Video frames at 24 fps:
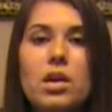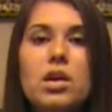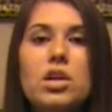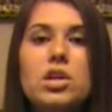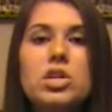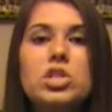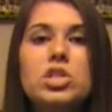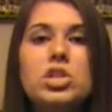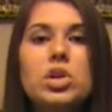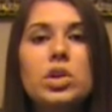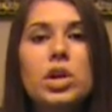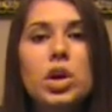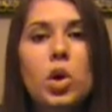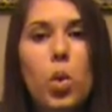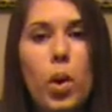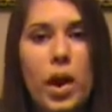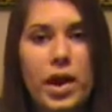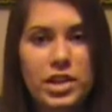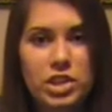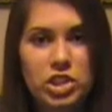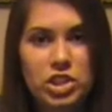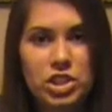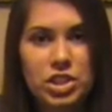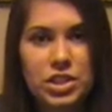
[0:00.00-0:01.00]
So the
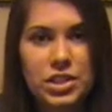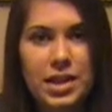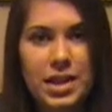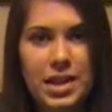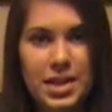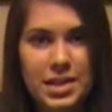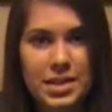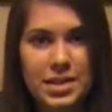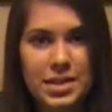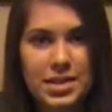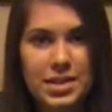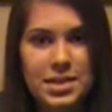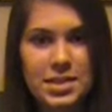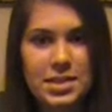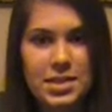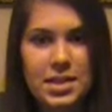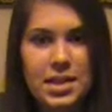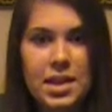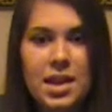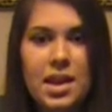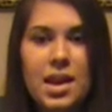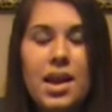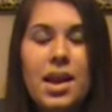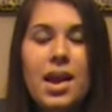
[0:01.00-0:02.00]
question is,
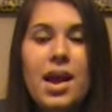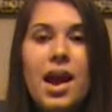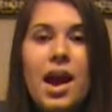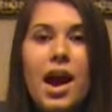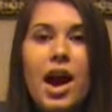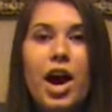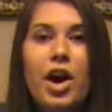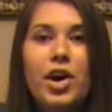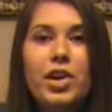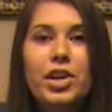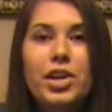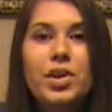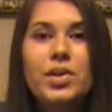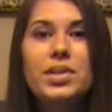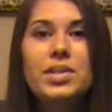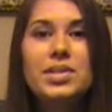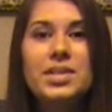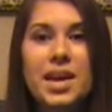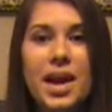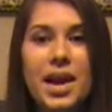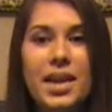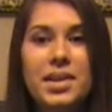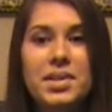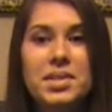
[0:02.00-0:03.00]
how do you
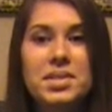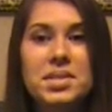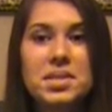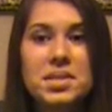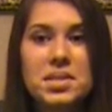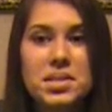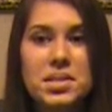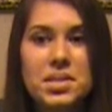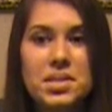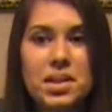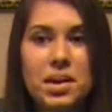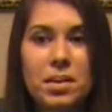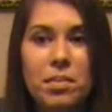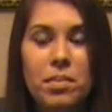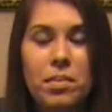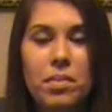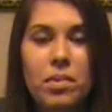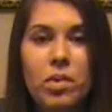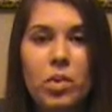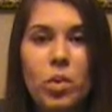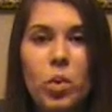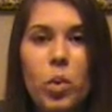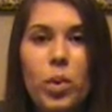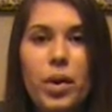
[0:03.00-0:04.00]
design a system
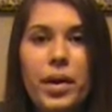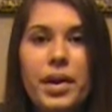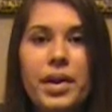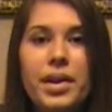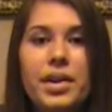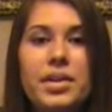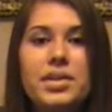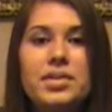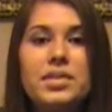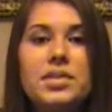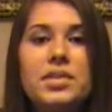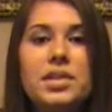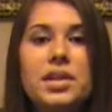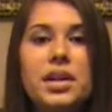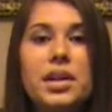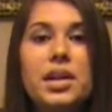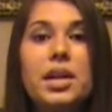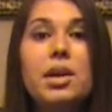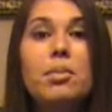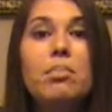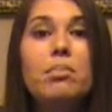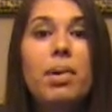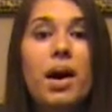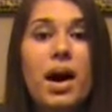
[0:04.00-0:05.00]
where it is nearly
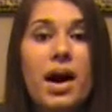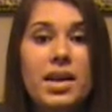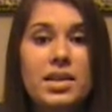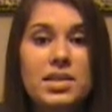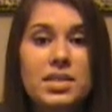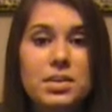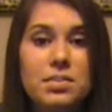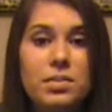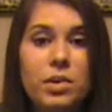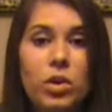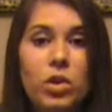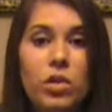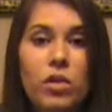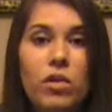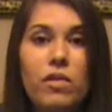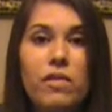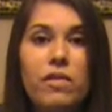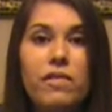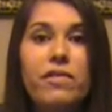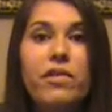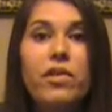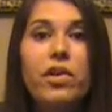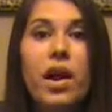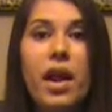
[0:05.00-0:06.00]
impossible
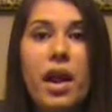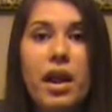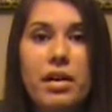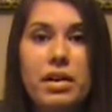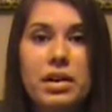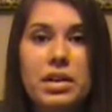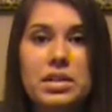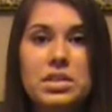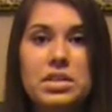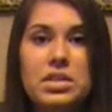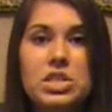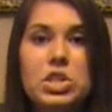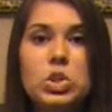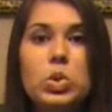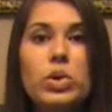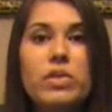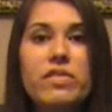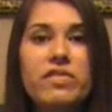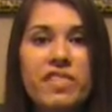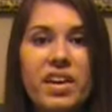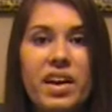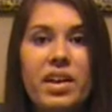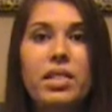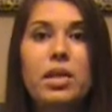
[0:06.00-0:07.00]
for errors to
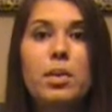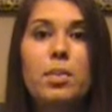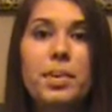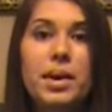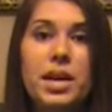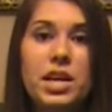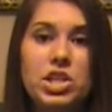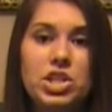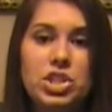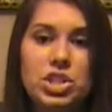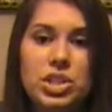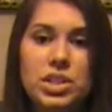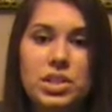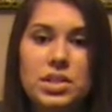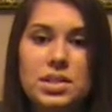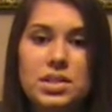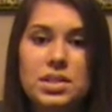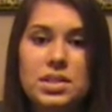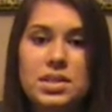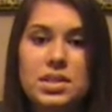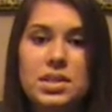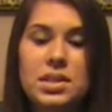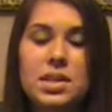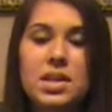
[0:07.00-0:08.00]
affect the
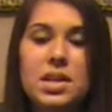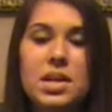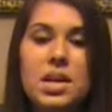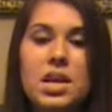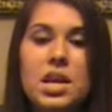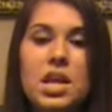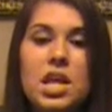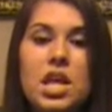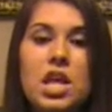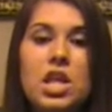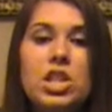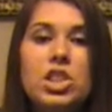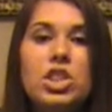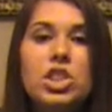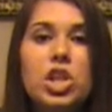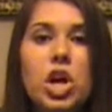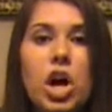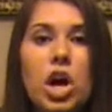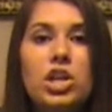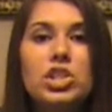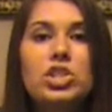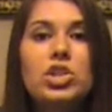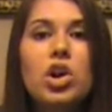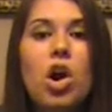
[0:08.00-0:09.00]
patient?
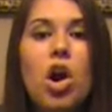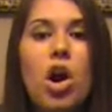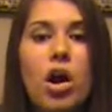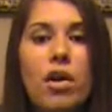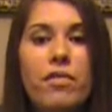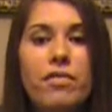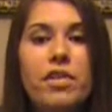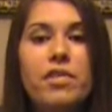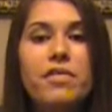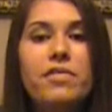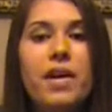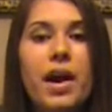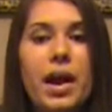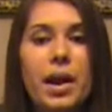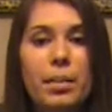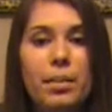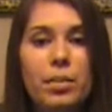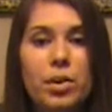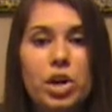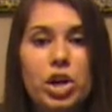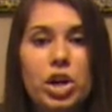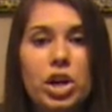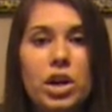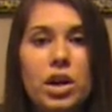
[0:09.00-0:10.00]
Dr. Harvey
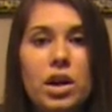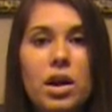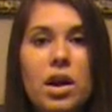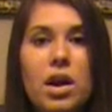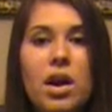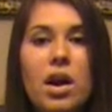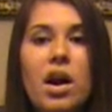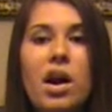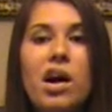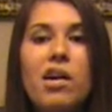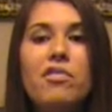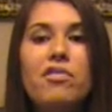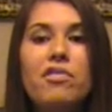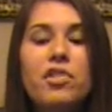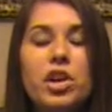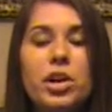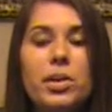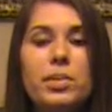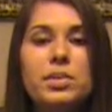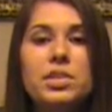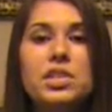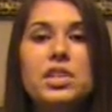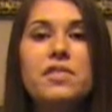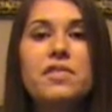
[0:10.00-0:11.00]
Feinberg
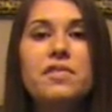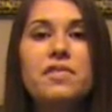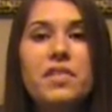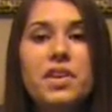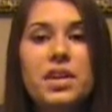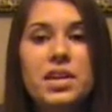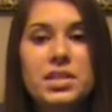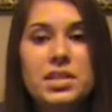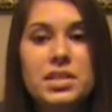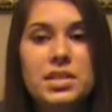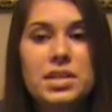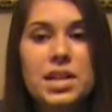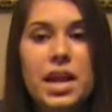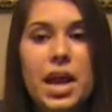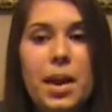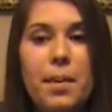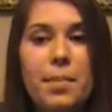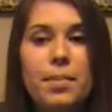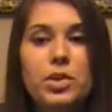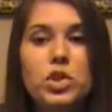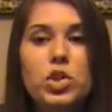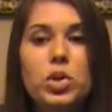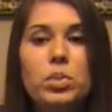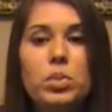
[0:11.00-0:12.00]
affirms the first
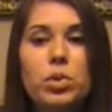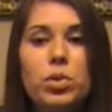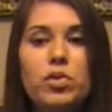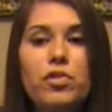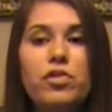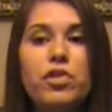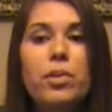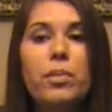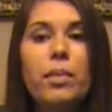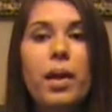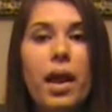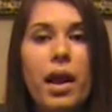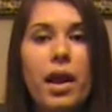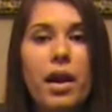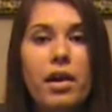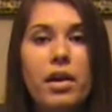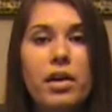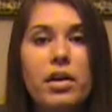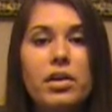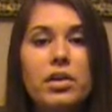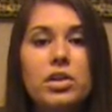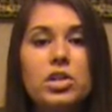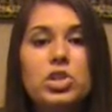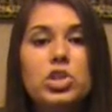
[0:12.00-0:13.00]
step to move from
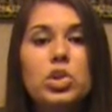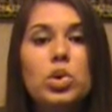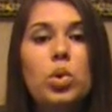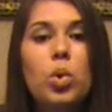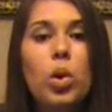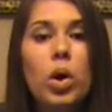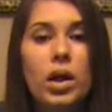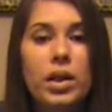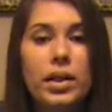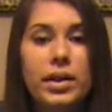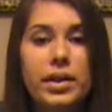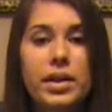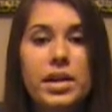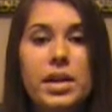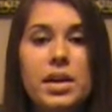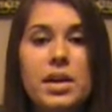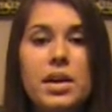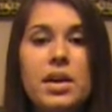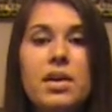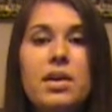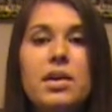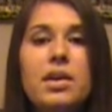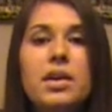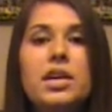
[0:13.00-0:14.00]
error to quality
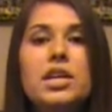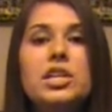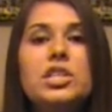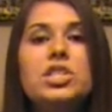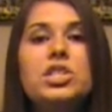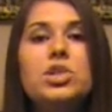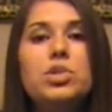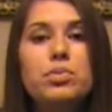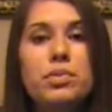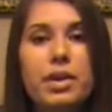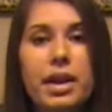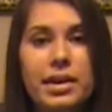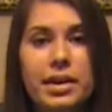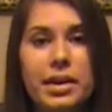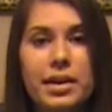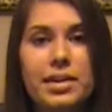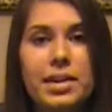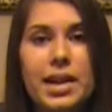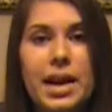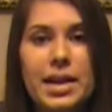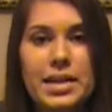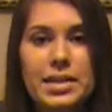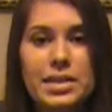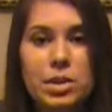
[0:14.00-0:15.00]
is to
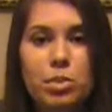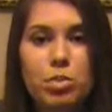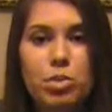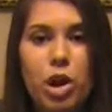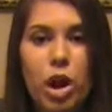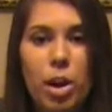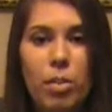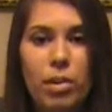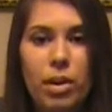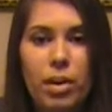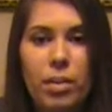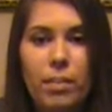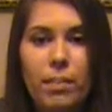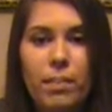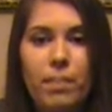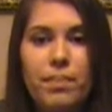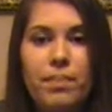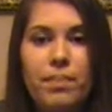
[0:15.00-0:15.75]
recognize the problem.